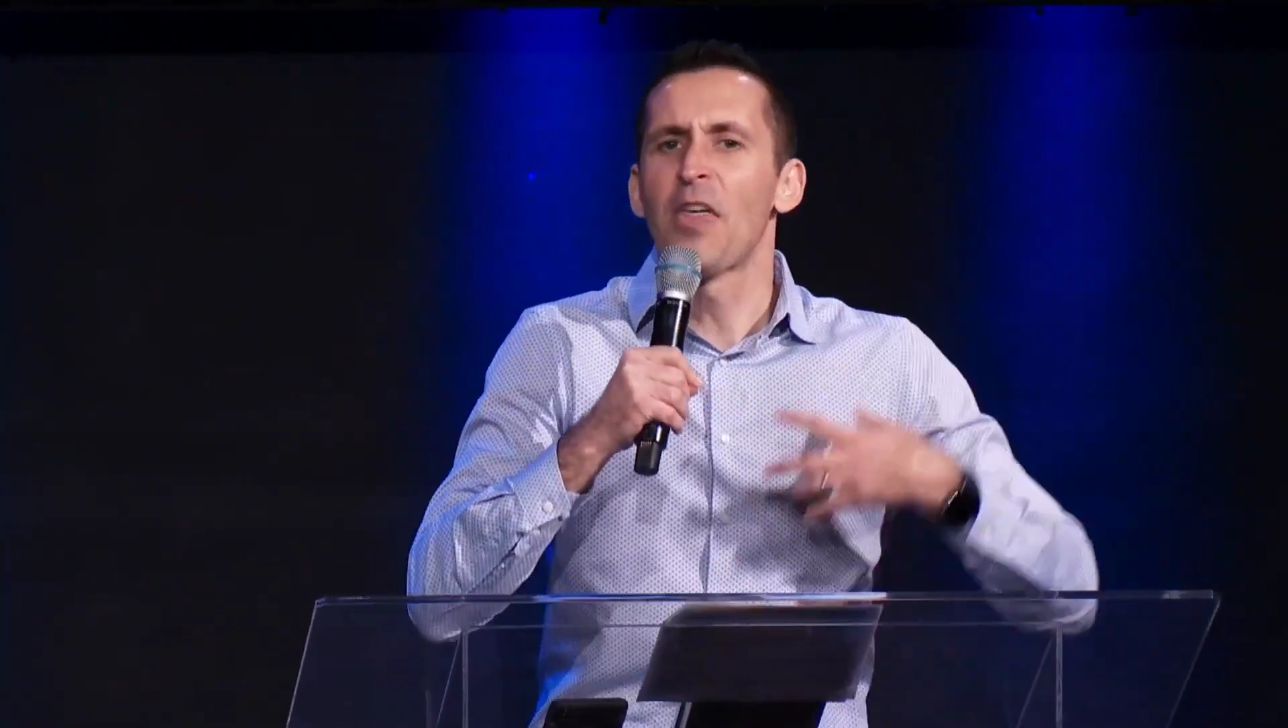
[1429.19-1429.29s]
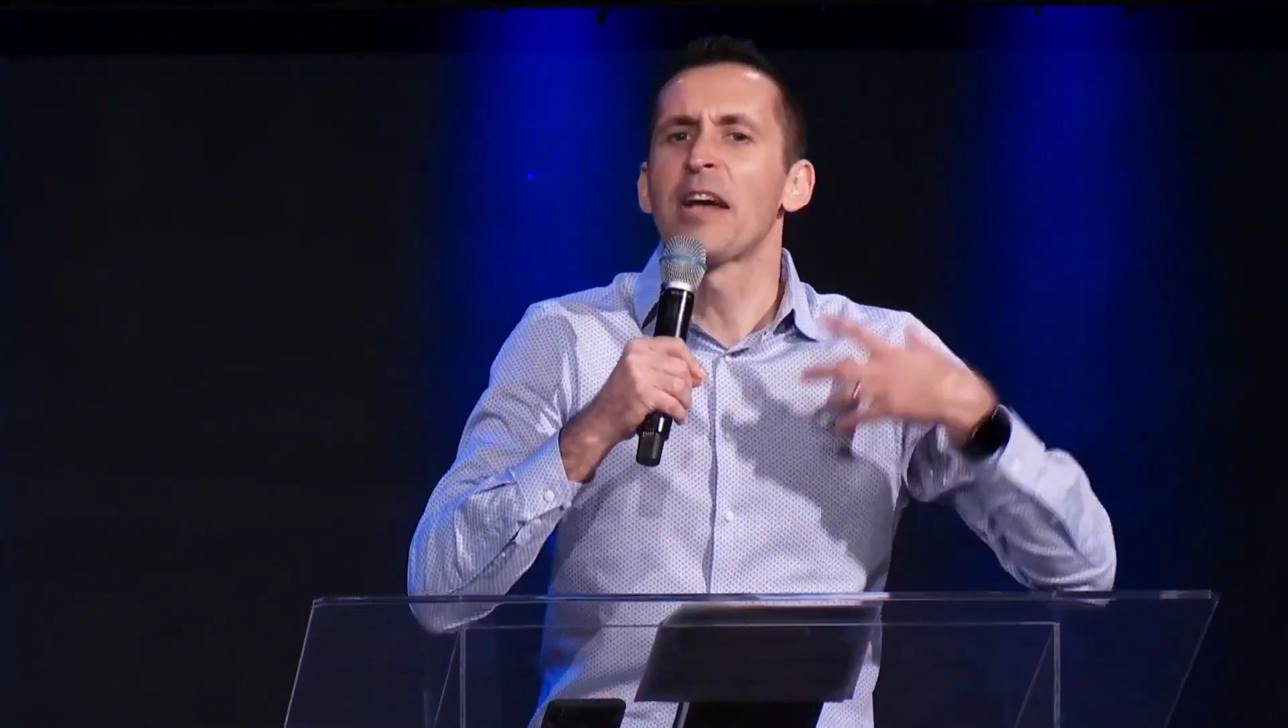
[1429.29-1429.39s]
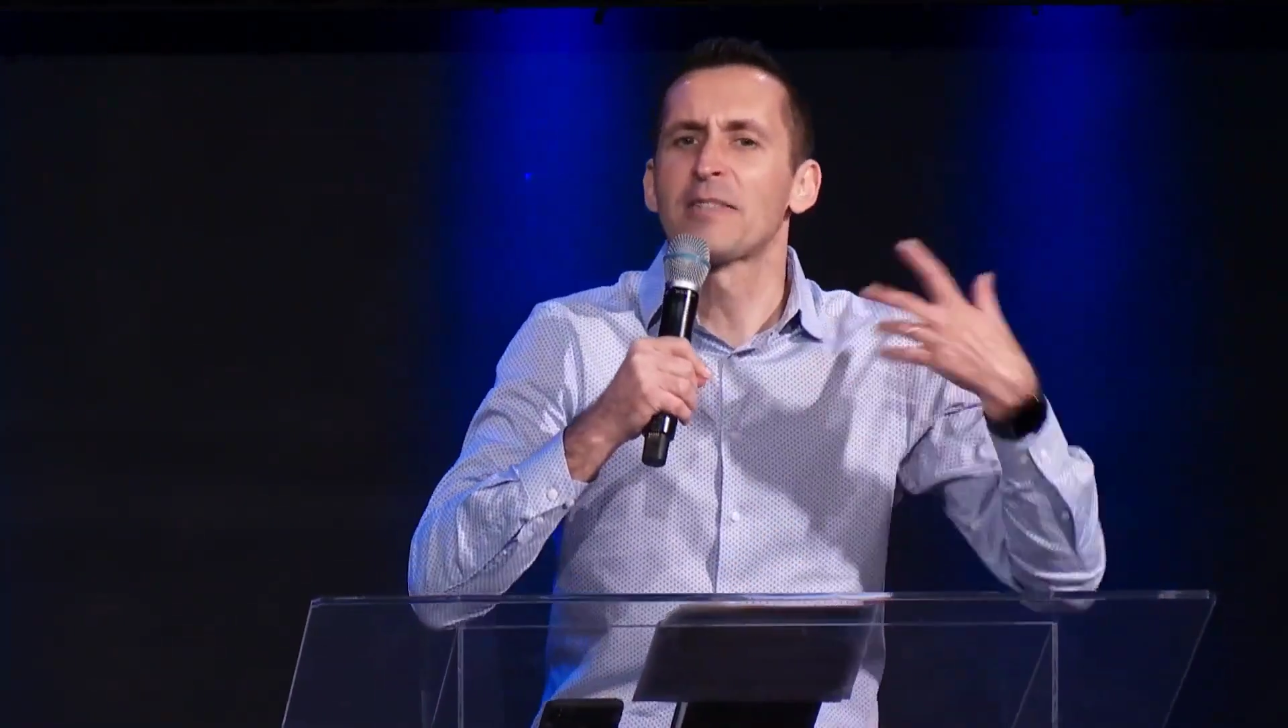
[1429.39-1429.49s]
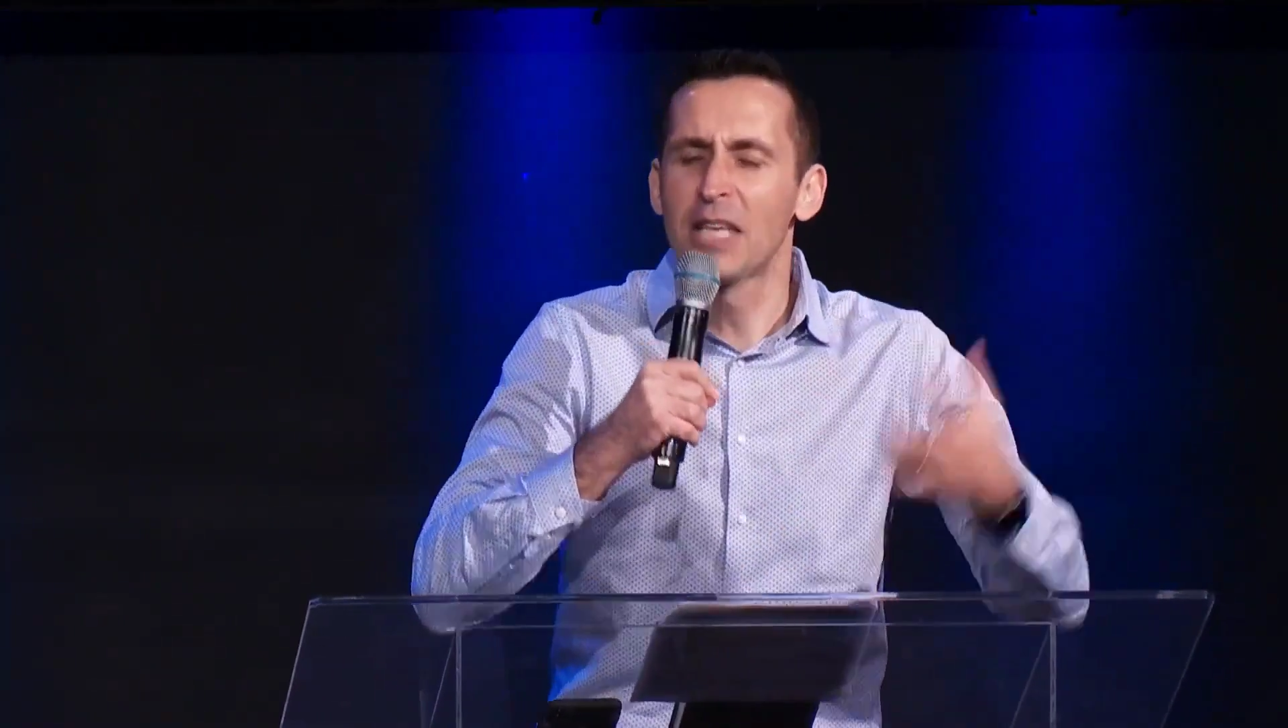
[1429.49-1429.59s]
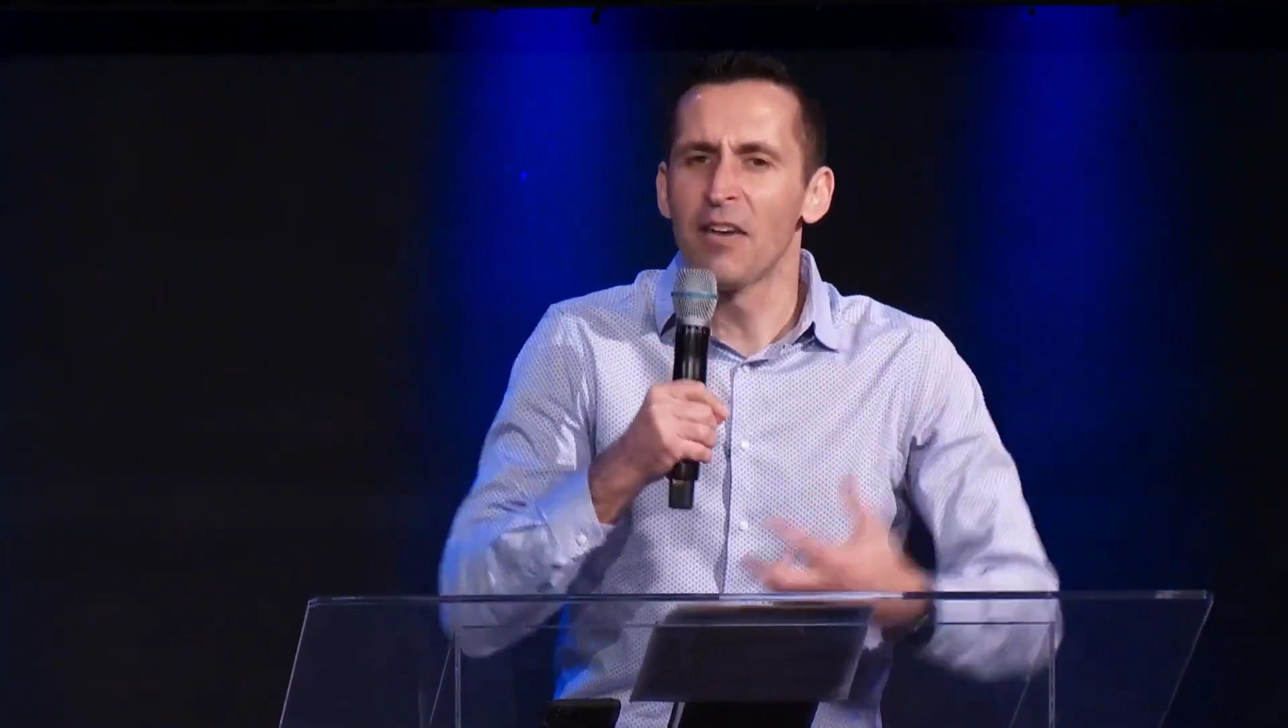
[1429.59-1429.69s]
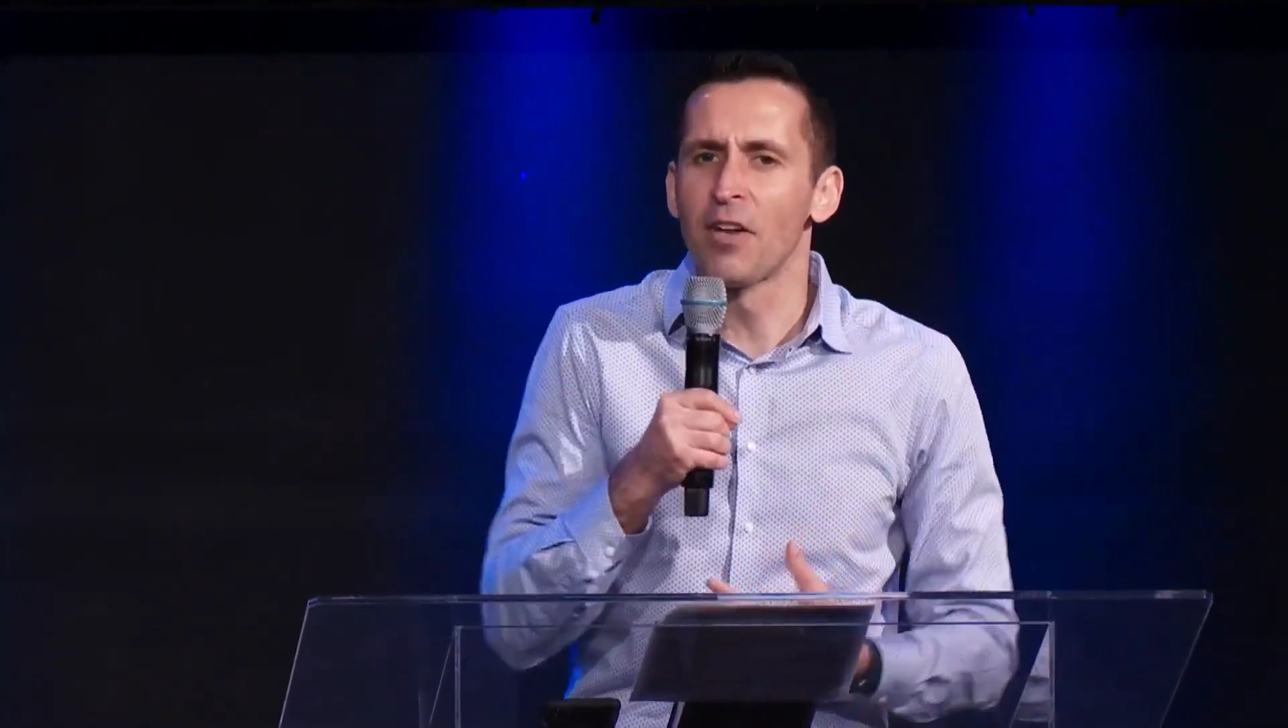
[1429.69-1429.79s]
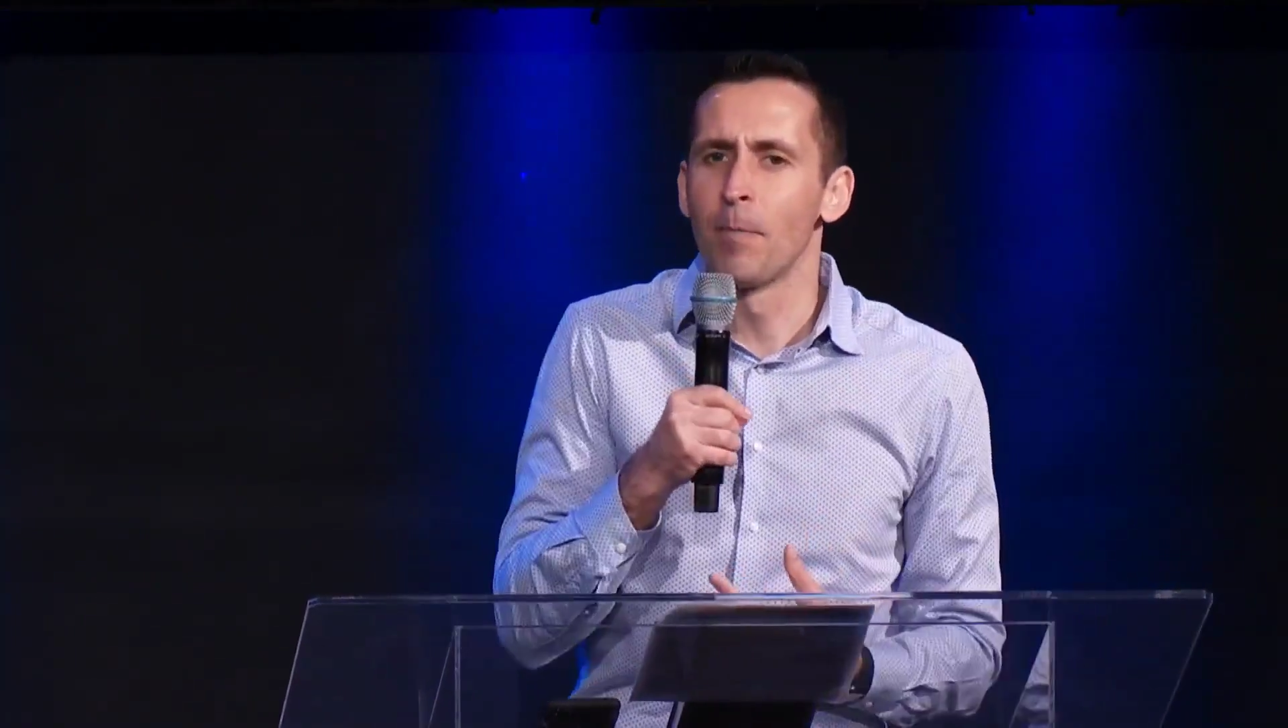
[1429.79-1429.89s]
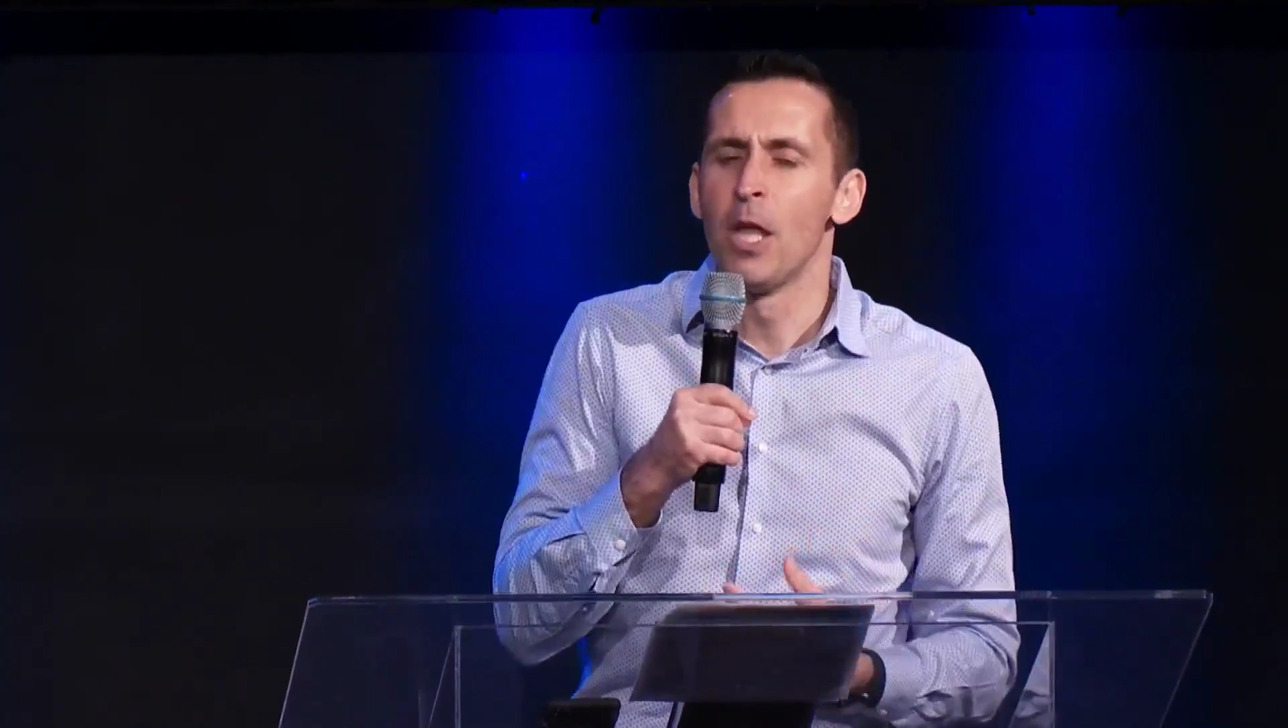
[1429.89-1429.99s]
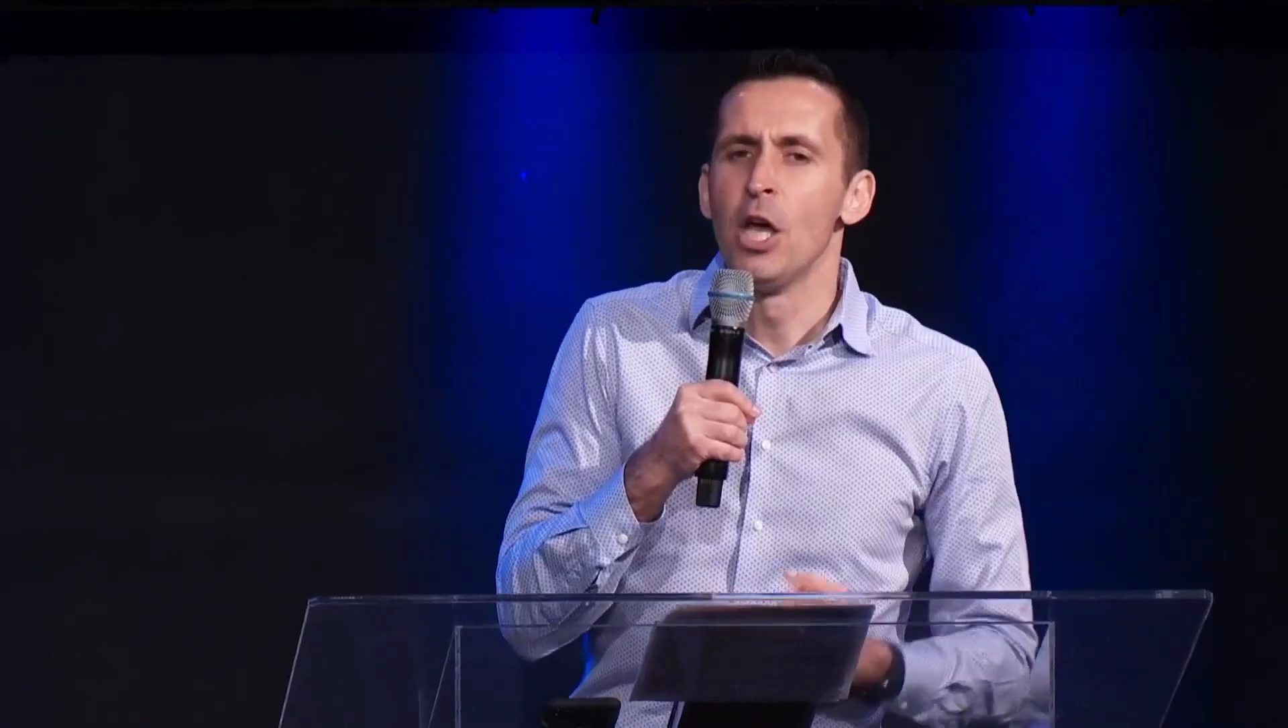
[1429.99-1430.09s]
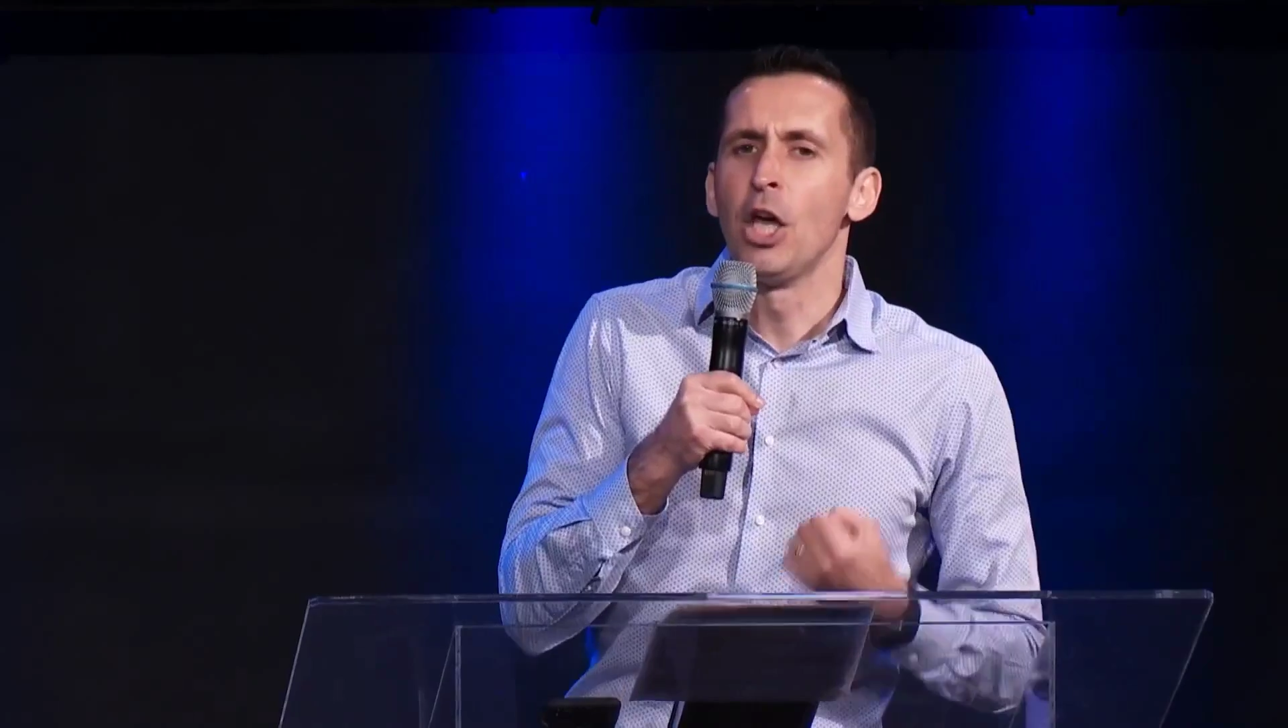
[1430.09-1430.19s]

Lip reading: thanksgiving.